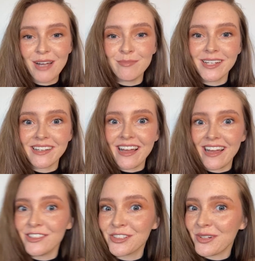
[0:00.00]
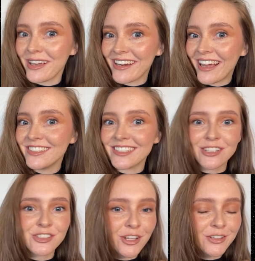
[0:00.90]
I'm like, I look quite nice.
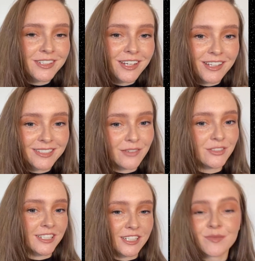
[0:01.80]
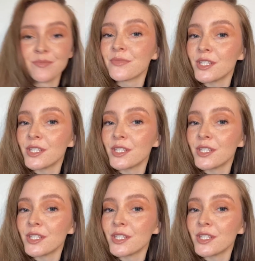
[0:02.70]
I do not look like this every day.